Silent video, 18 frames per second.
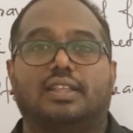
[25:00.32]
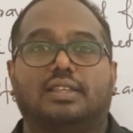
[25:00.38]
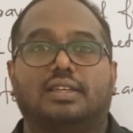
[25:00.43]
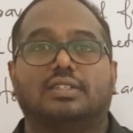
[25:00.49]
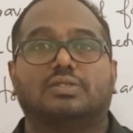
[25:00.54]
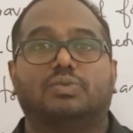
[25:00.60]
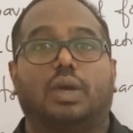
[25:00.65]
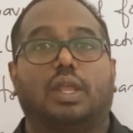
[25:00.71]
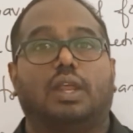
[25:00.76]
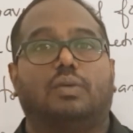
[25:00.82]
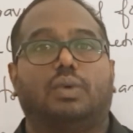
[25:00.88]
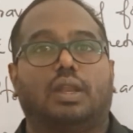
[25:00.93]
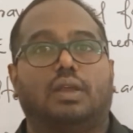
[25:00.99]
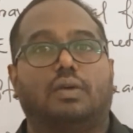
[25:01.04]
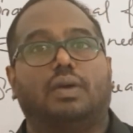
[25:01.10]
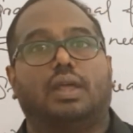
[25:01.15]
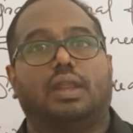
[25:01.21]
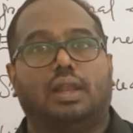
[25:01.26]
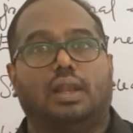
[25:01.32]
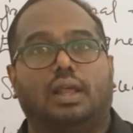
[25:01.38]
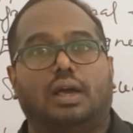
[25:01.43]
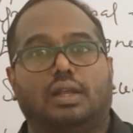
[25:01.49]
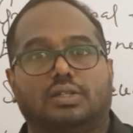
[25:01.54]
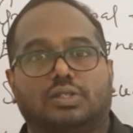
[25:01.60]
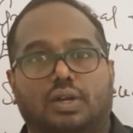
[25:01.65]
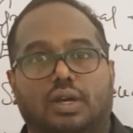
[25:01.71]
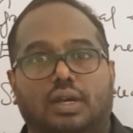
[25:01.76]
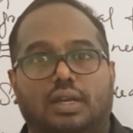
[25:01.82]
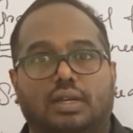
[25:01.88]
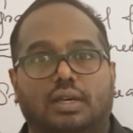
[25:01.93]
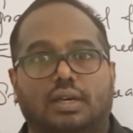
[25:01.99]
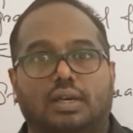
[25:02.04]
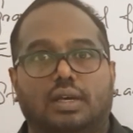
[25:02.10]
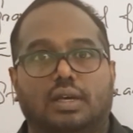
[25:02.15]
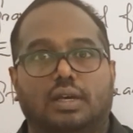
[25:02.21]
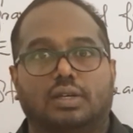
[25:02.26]
is very, very, very large, right?
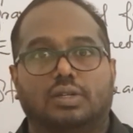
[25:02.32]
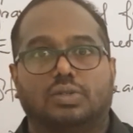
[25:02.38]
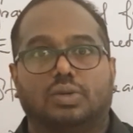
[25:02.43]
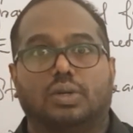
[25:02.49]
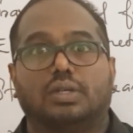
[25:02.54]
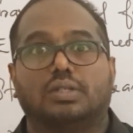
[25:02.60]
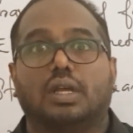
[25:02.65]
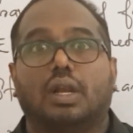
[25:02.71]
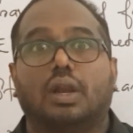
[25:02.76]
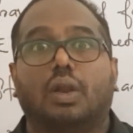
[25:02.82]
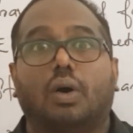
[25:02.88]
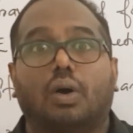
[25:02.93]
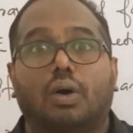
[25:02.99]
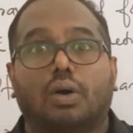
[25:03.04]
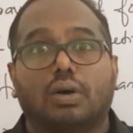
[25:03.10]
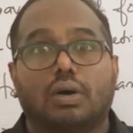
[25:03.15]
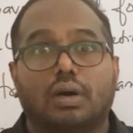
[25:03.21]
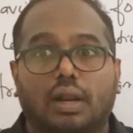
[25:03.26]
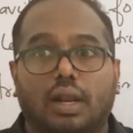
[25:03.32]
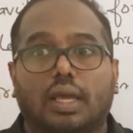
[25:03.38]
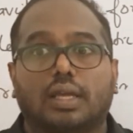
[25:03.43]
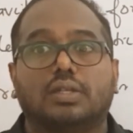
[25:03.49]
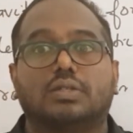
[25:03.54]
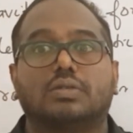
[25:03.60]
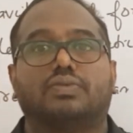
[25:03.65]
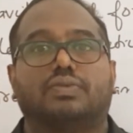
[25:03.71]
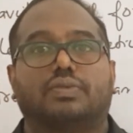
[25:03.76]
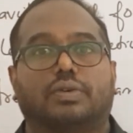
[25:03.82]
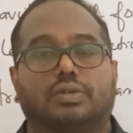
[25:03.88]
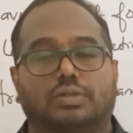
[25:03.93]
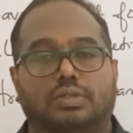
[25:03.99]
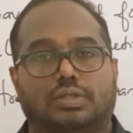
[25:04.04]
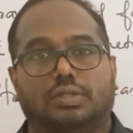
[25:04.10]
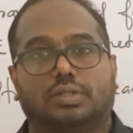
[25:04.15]
So it is a long range force.